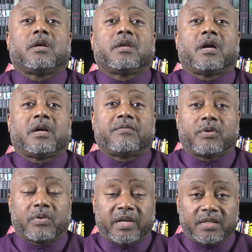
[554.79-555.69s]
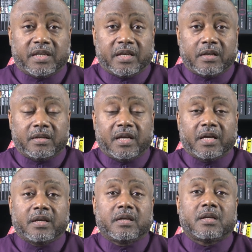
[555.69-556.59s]
Y'all have a great day
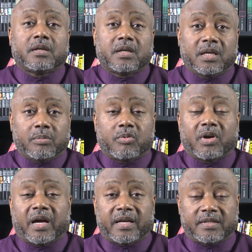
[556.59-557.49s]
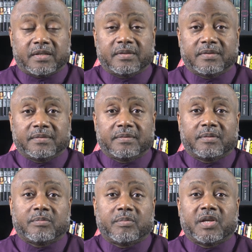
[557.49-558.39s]
today. Keep rising.
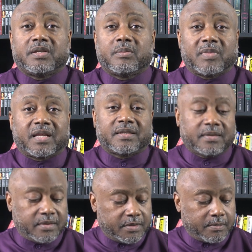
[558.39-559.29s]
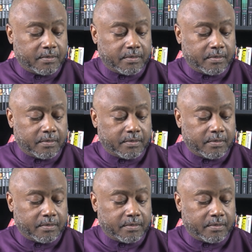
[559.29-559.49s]
Peace and blessings.